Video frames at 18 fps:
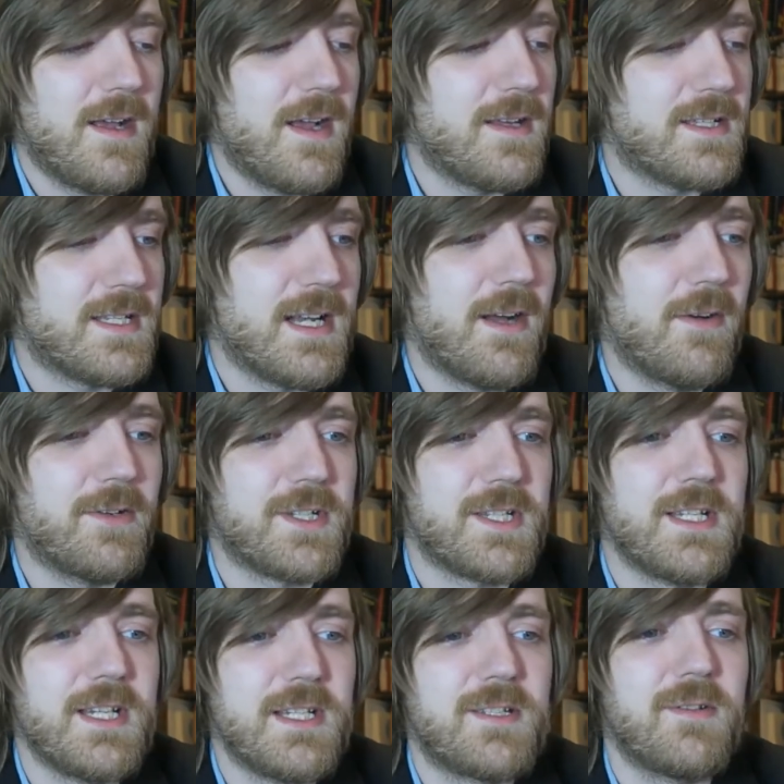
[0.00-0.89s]
Uh, so now I
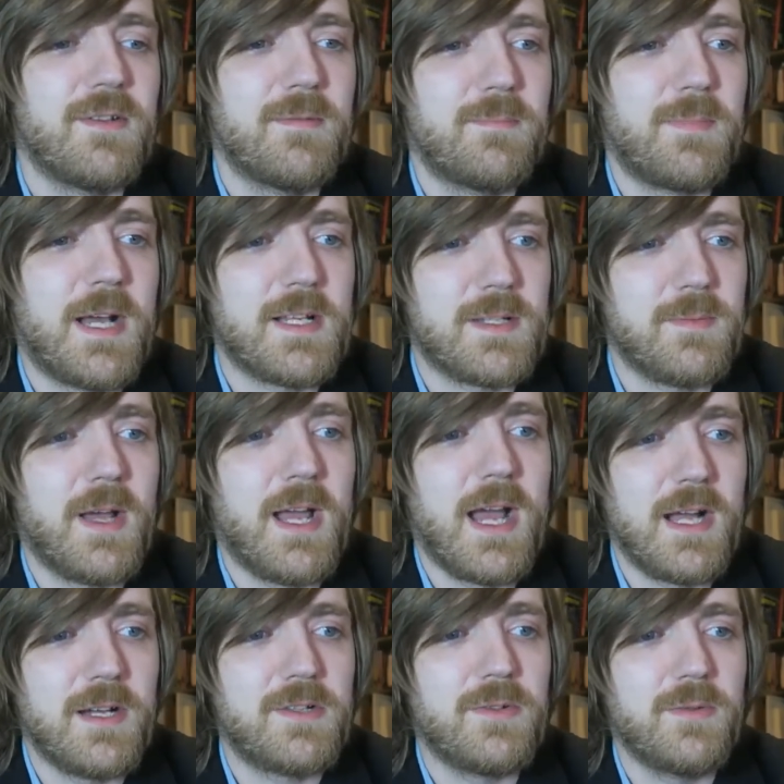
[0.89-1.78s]
just need to pass my
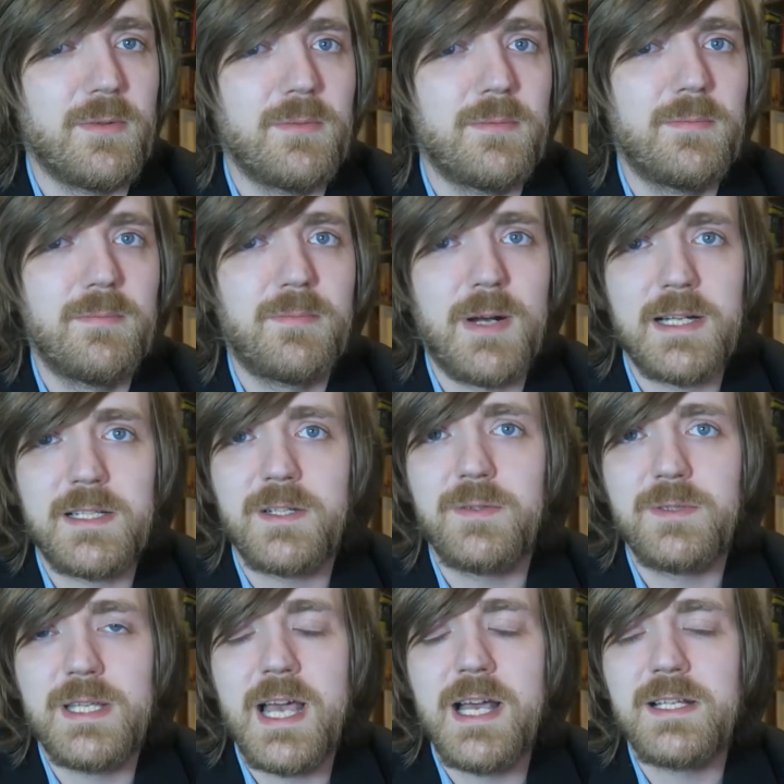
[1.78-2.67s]
actual
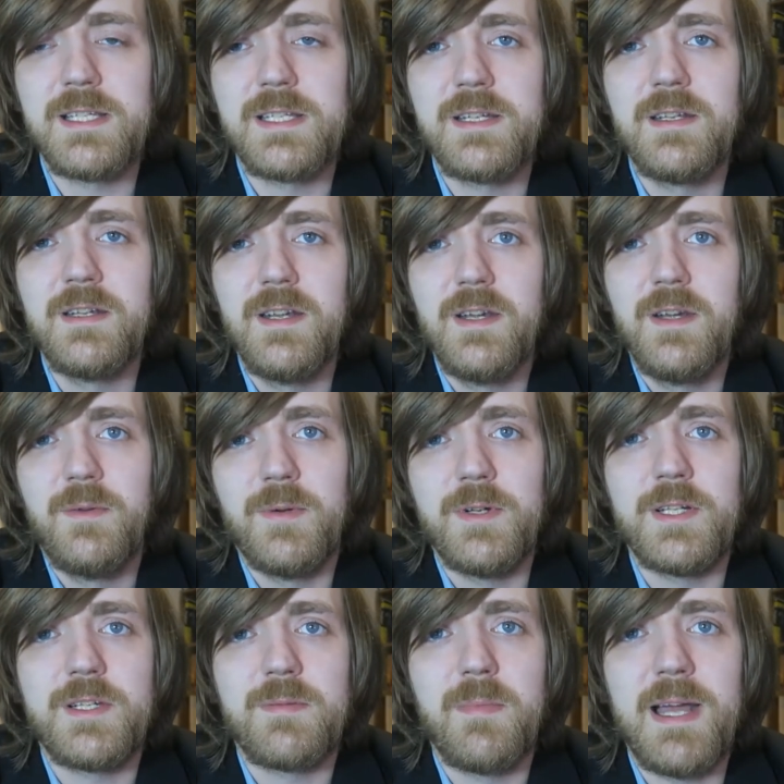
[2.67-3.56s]
practical test,
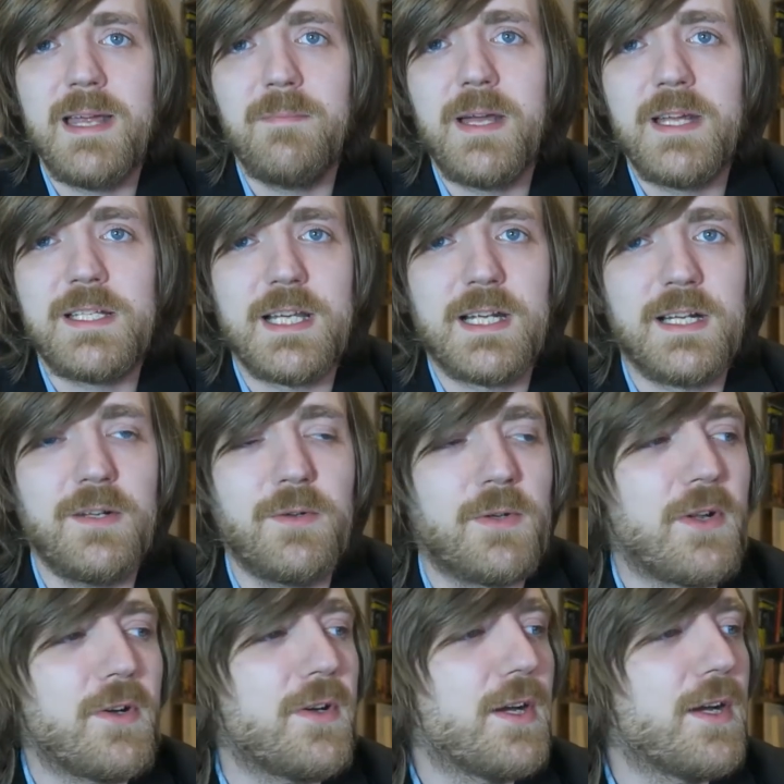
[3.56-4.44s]
which may, may take a
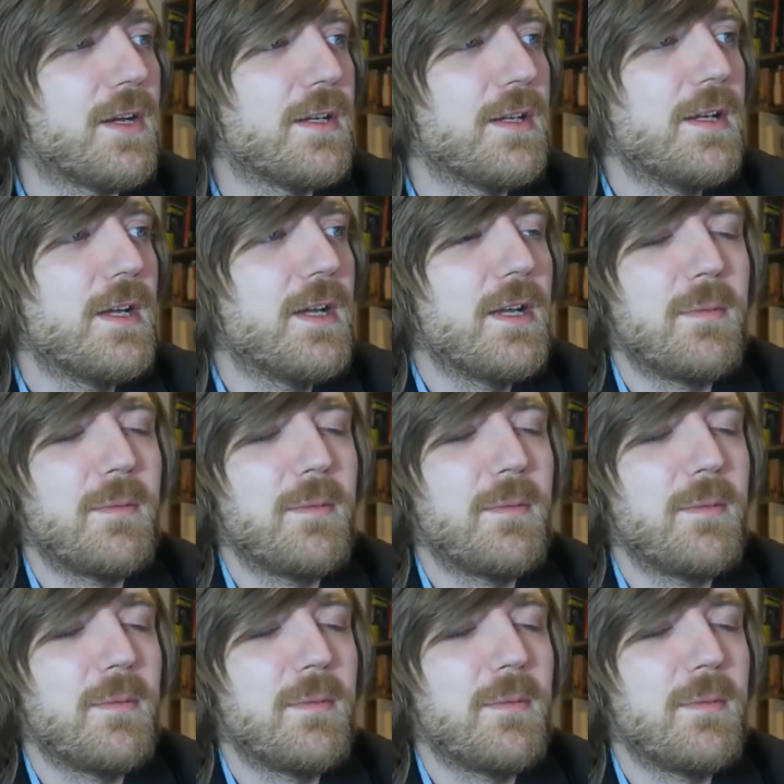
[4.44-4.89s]
little longer.